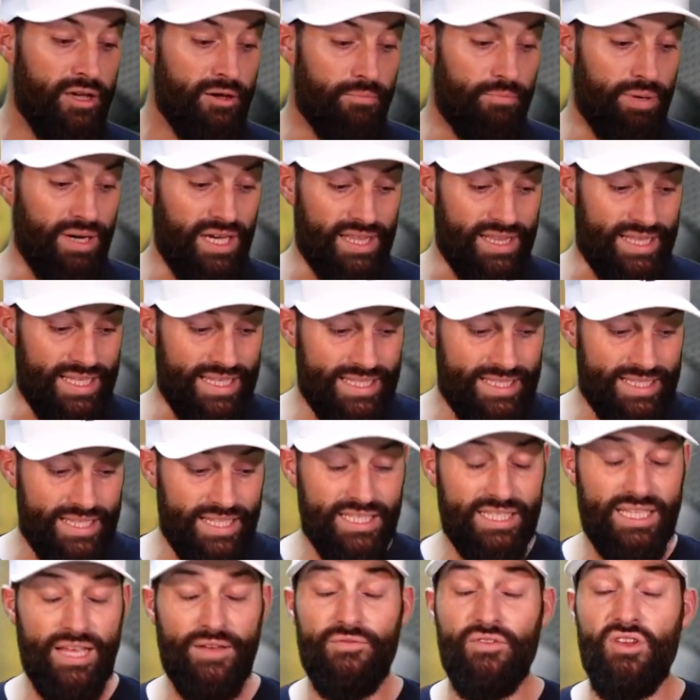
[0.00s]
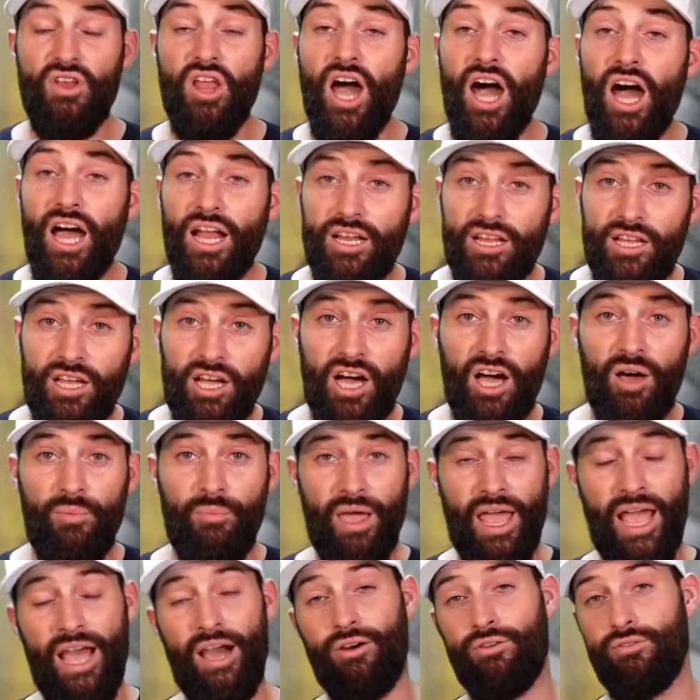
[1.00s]
but these things have not come
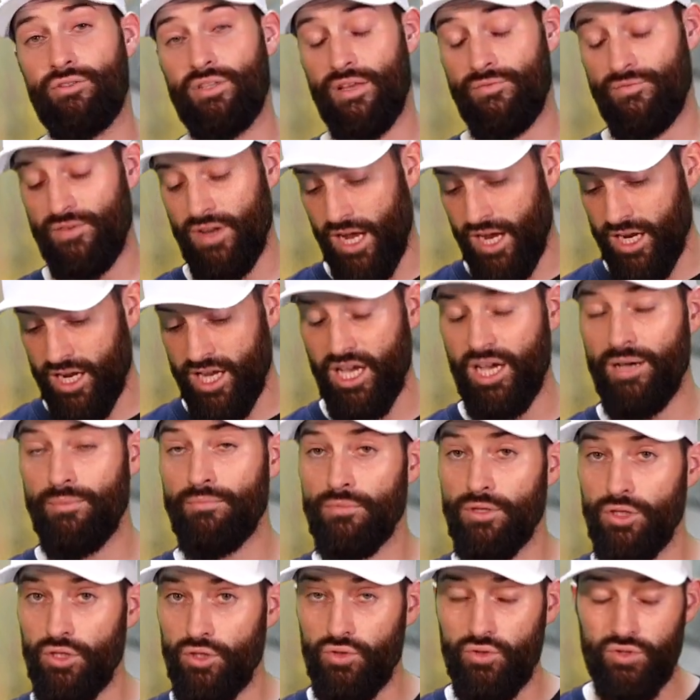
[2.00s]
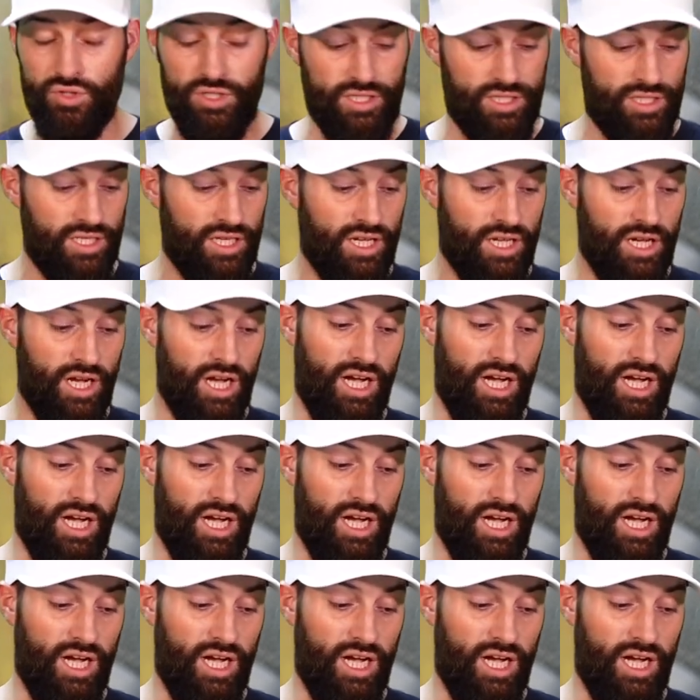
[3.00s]
out. They've not come loose.